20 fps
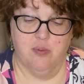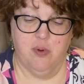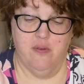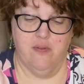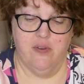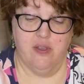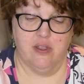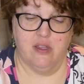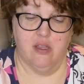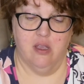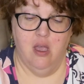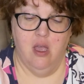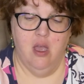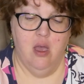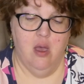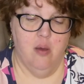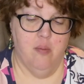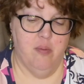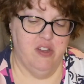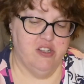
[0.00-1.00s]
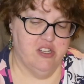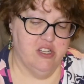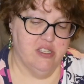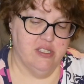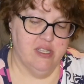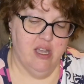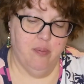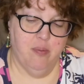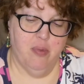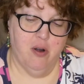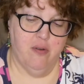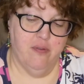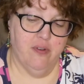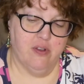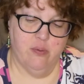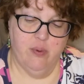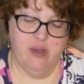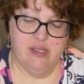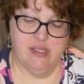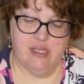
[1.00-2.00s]
perfect, but just how
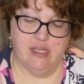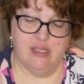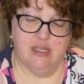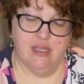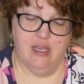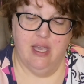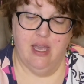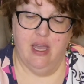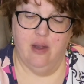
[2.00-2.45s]
perfect was it?